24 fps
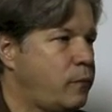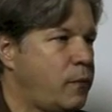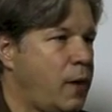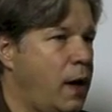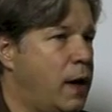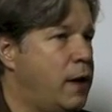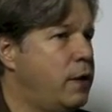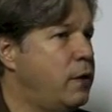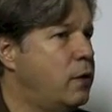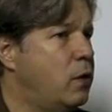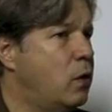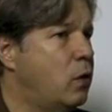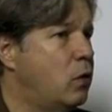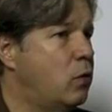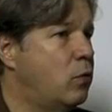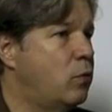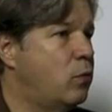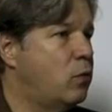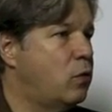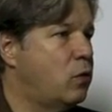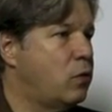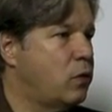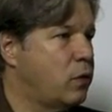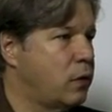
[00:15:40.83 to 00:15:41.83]
and no
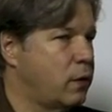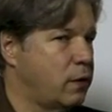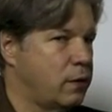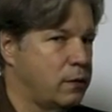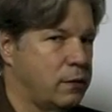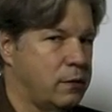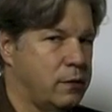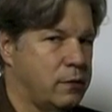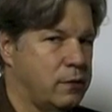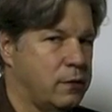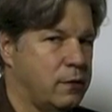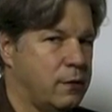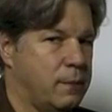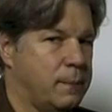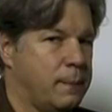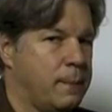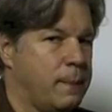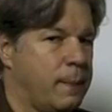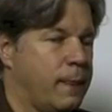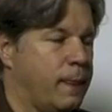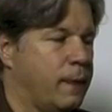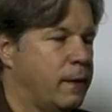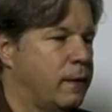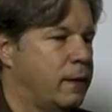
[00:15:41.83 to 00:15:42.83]
more.
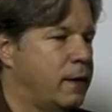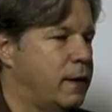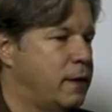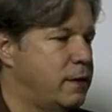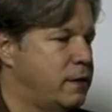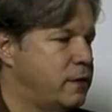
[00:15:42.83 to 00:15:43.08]
Okay,